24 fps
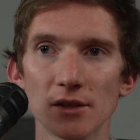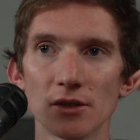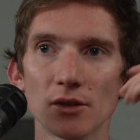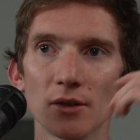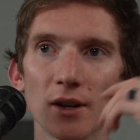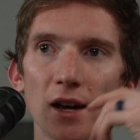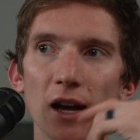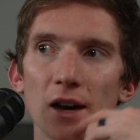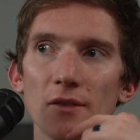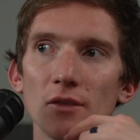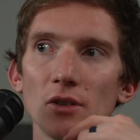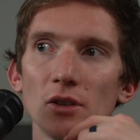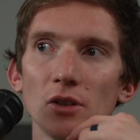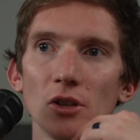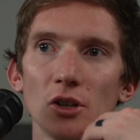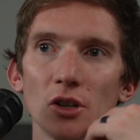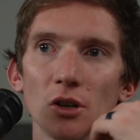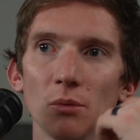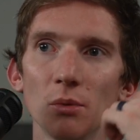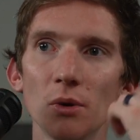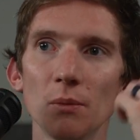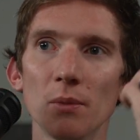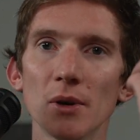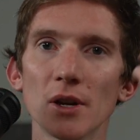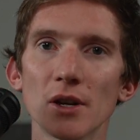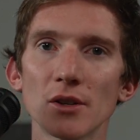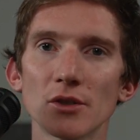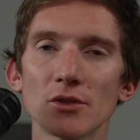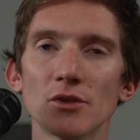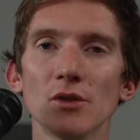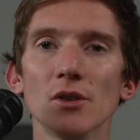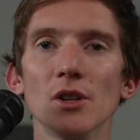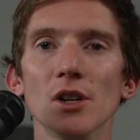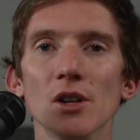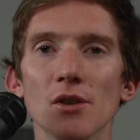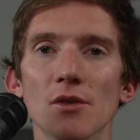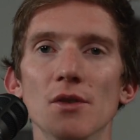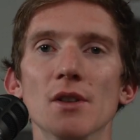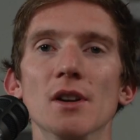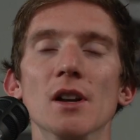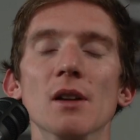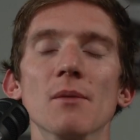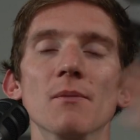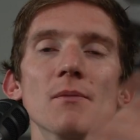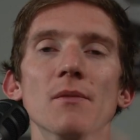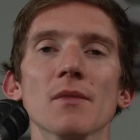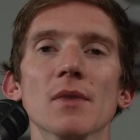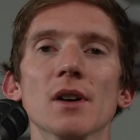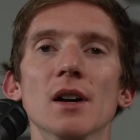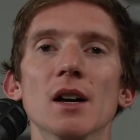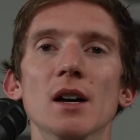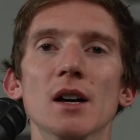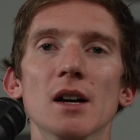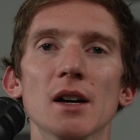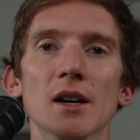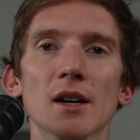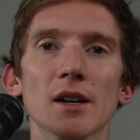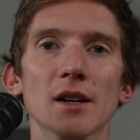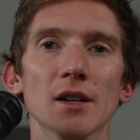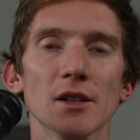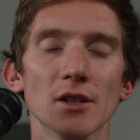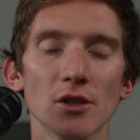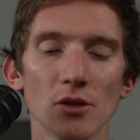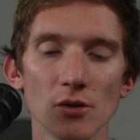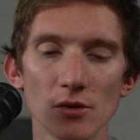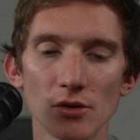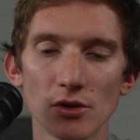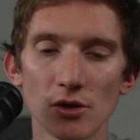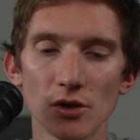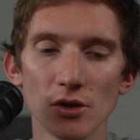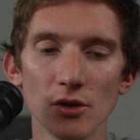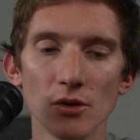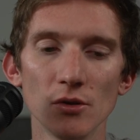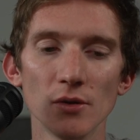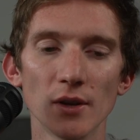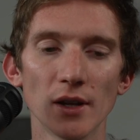So I have a little bit bigger studio than I'm used to.